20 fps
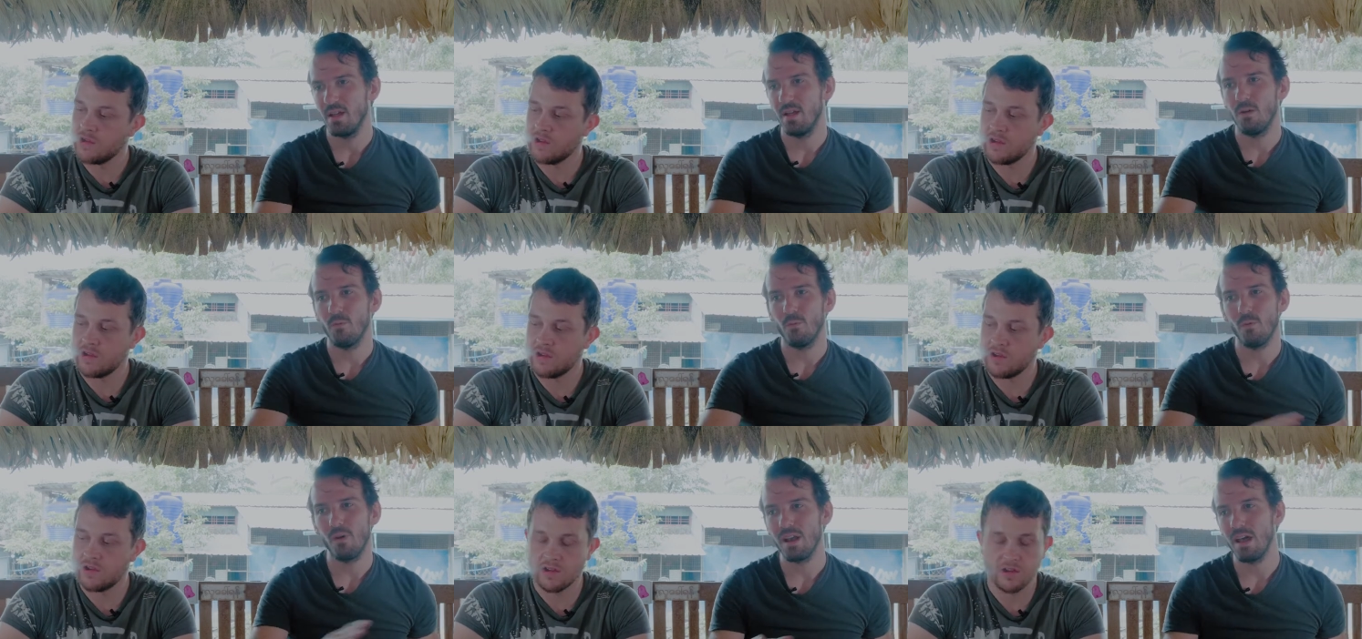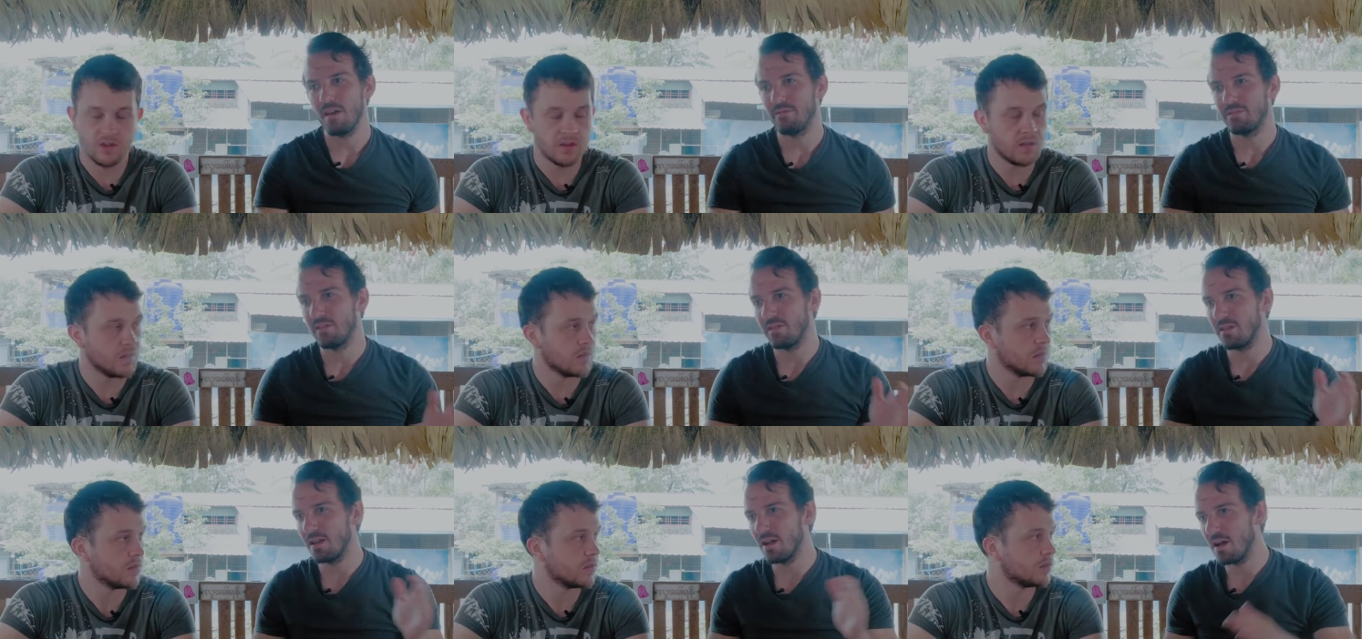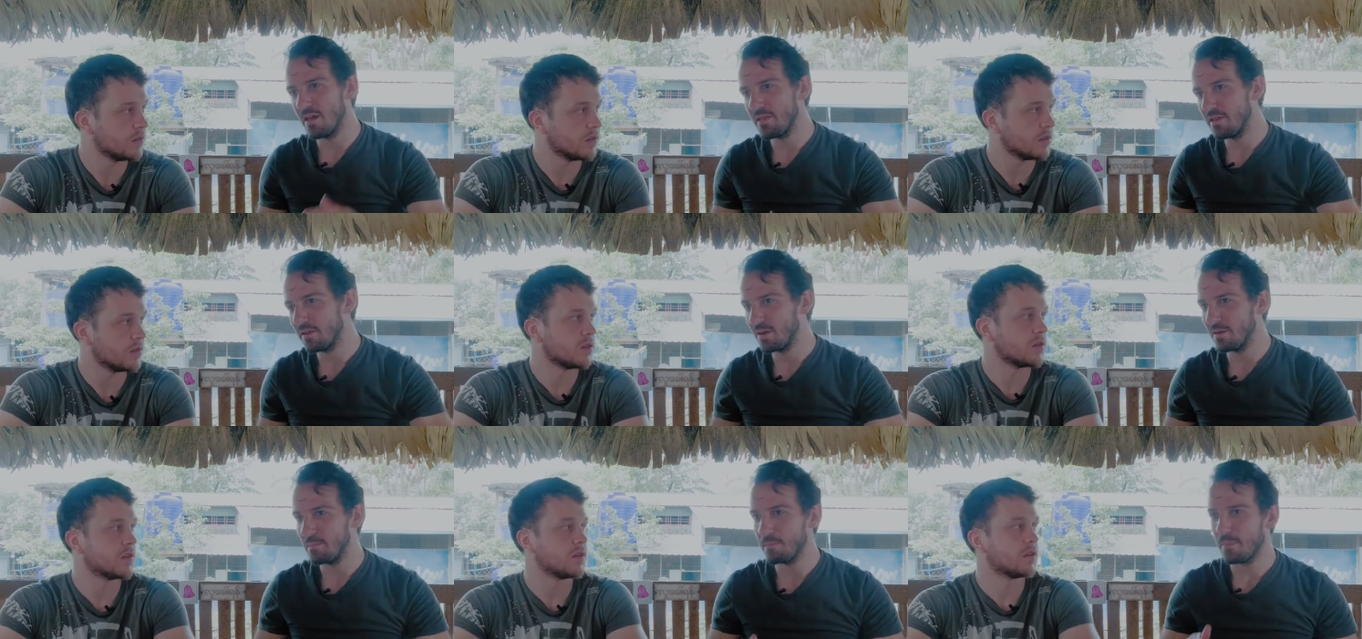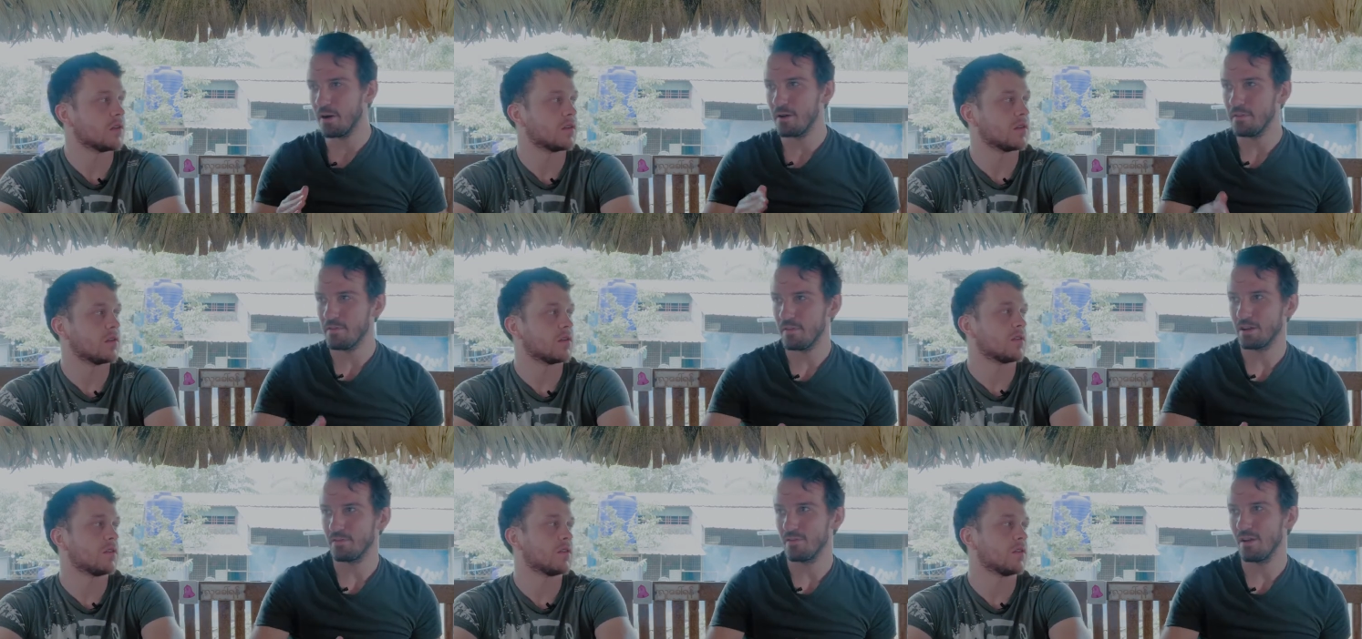Speaker 1: one after the other in
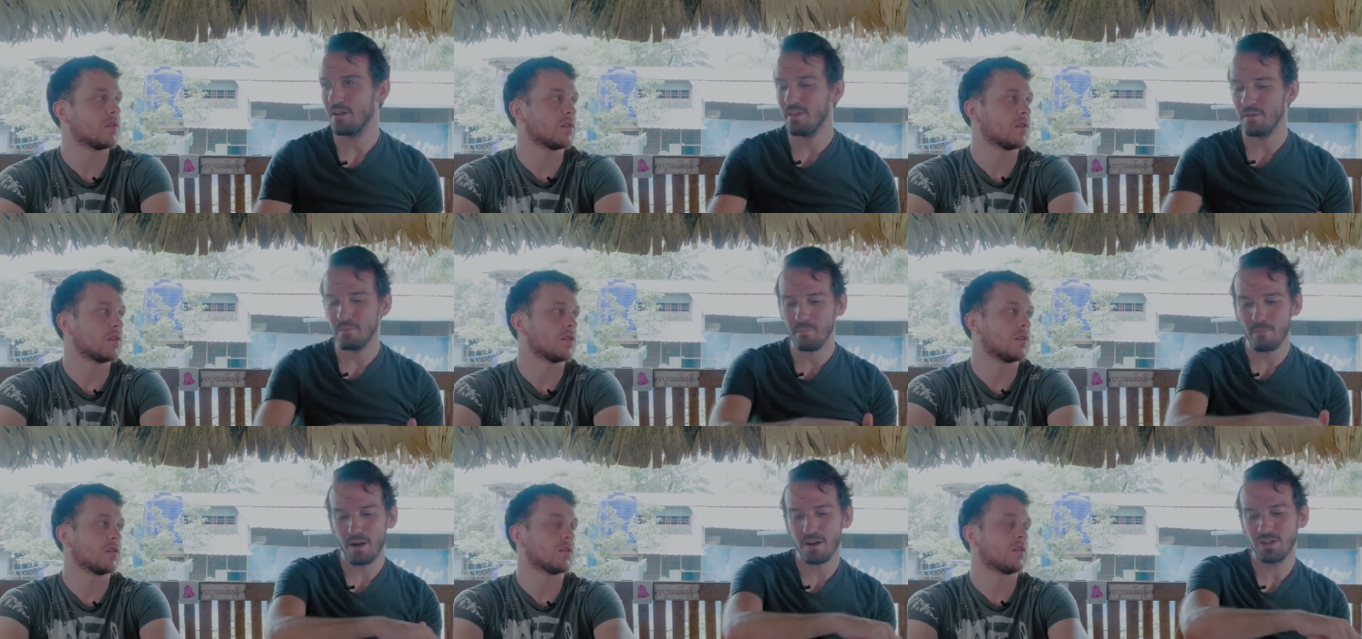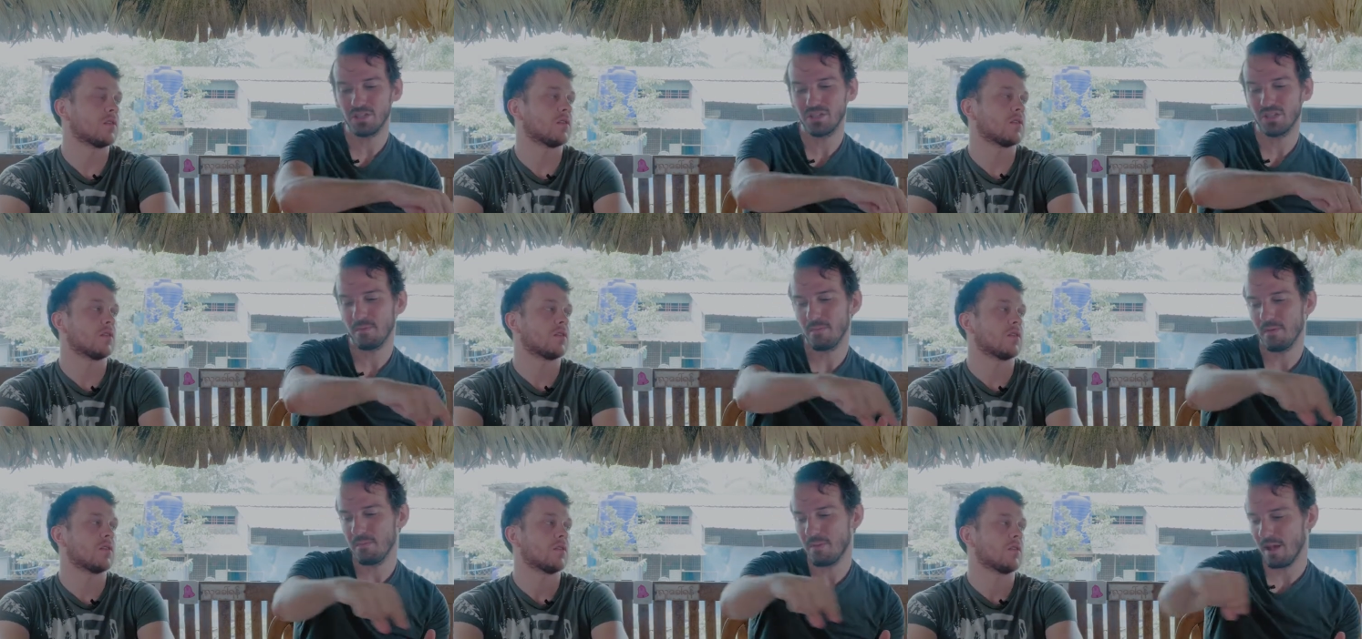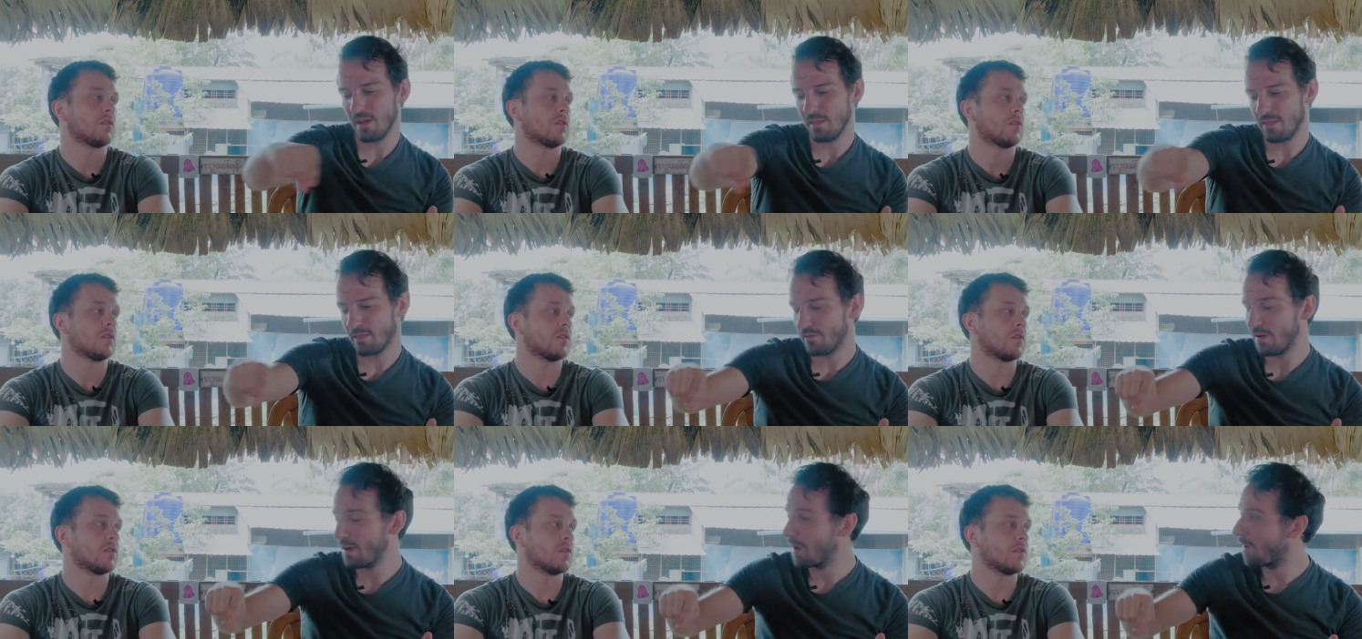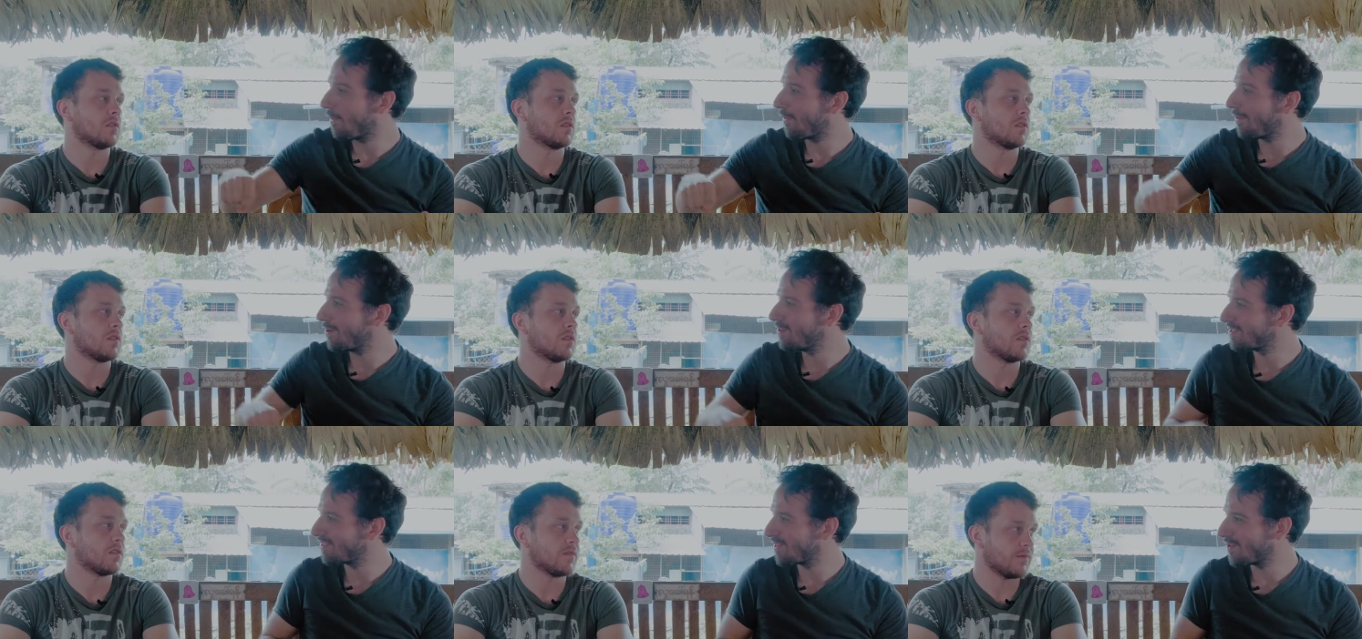perfect rhythm, marched him about three
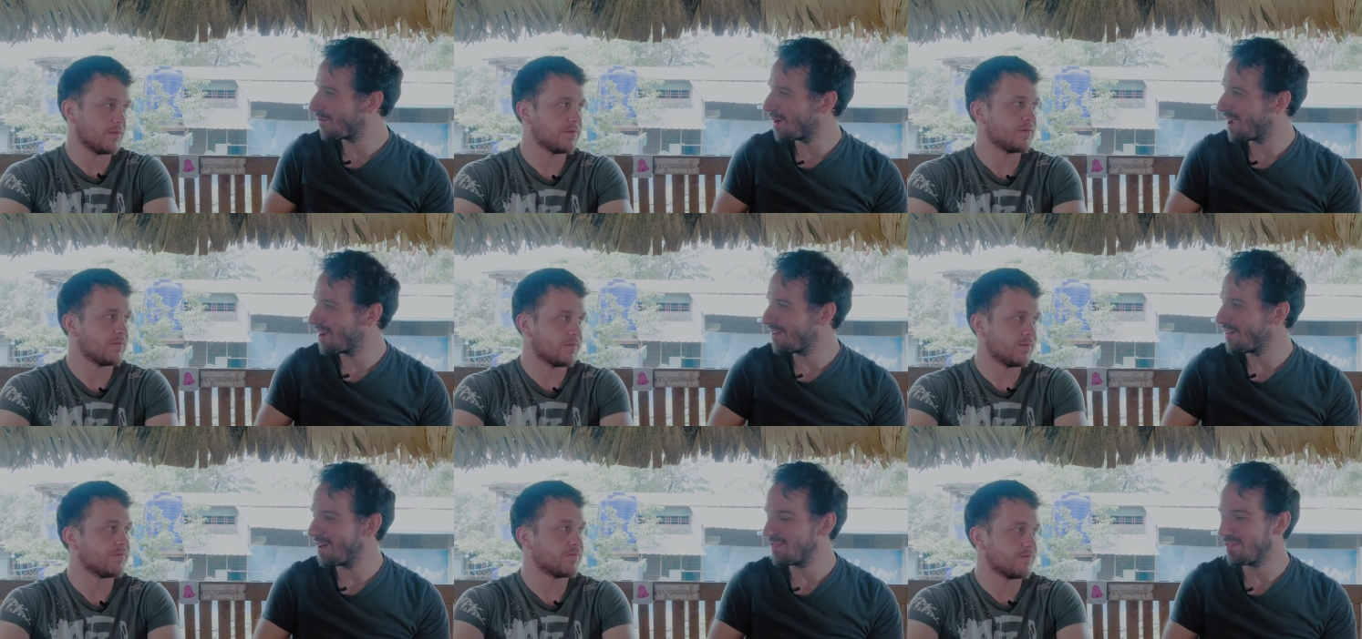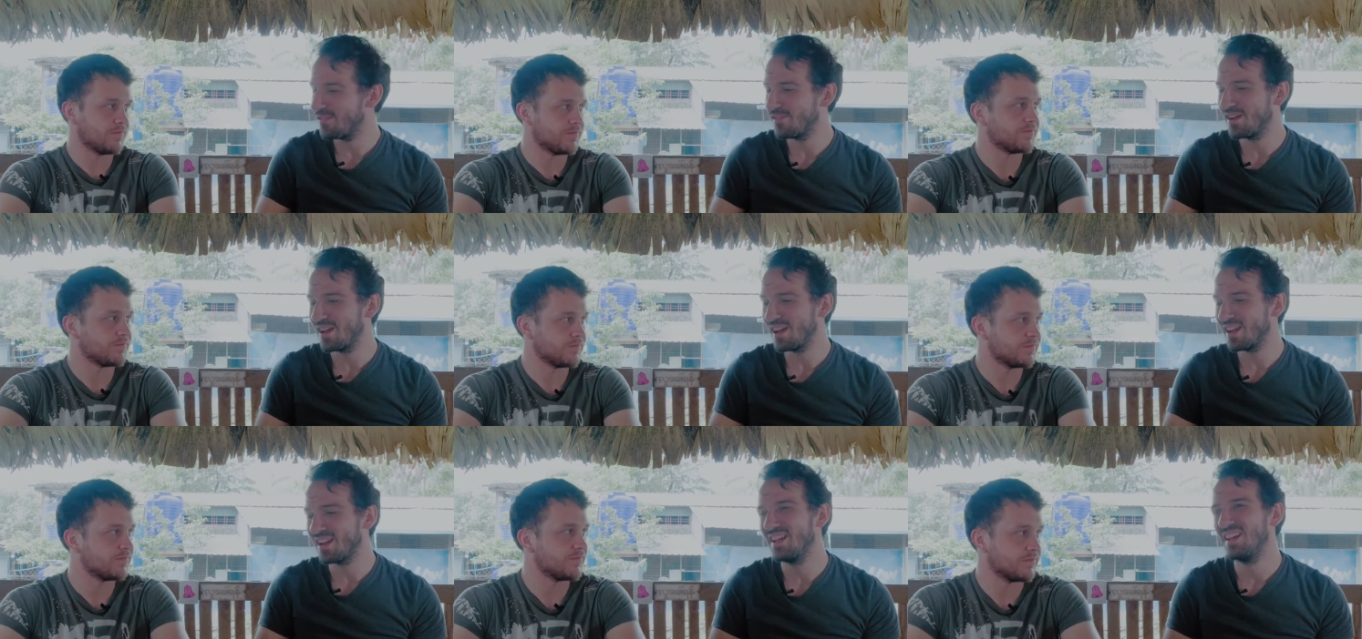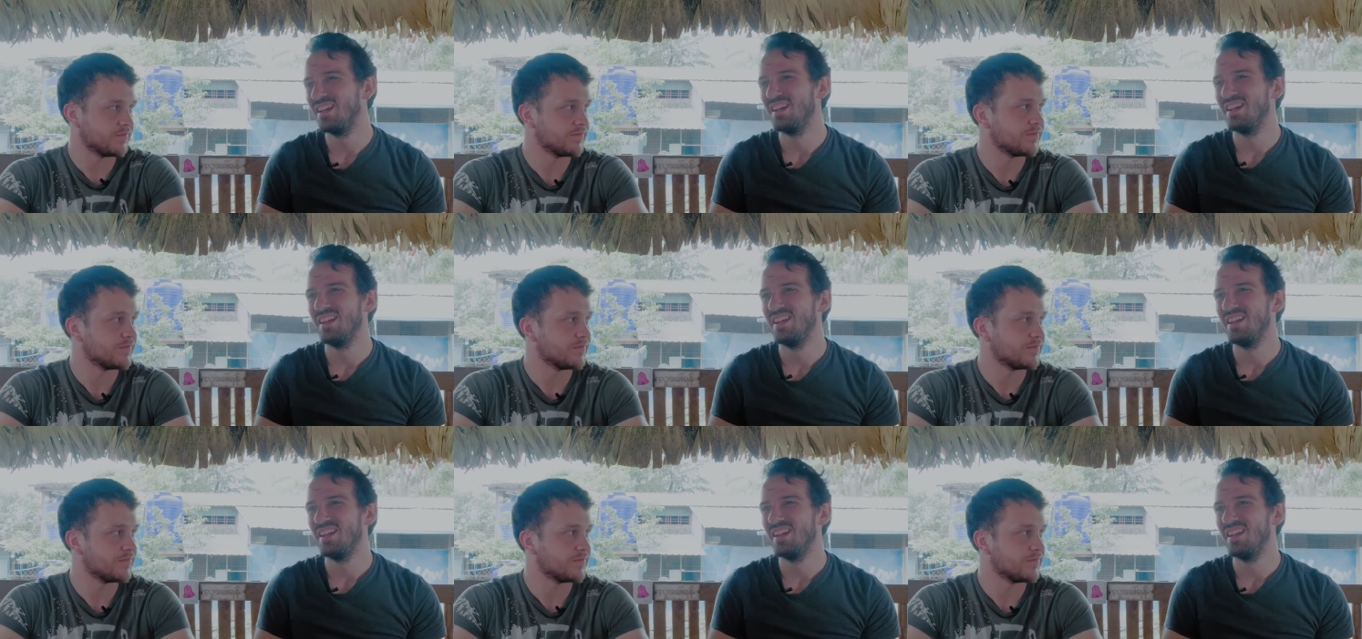quarters of the way around the ring.